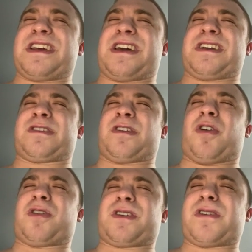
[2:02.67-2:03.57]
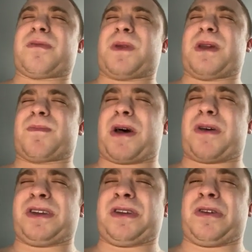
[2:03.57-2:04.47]
that it's all gonna be
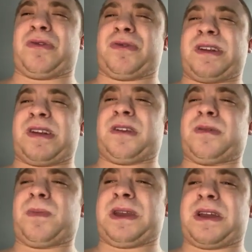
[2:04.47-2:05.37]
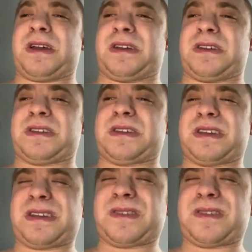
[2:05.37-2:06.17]
about you just because